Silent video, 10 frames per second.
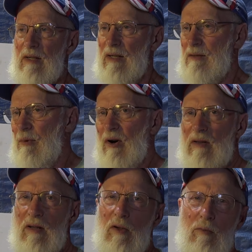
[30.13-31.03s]
It's part
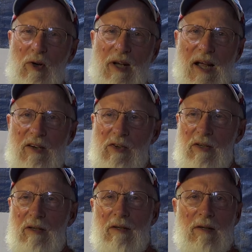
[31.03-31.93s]
of the
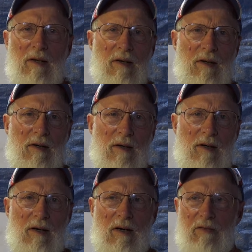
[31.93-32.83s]
lubrication
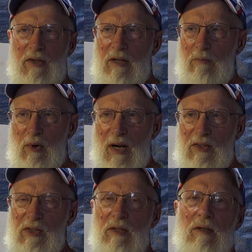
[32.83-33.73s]
of the
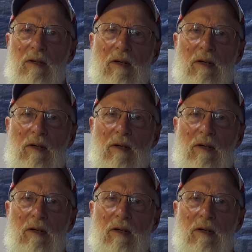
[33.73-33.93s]
compressor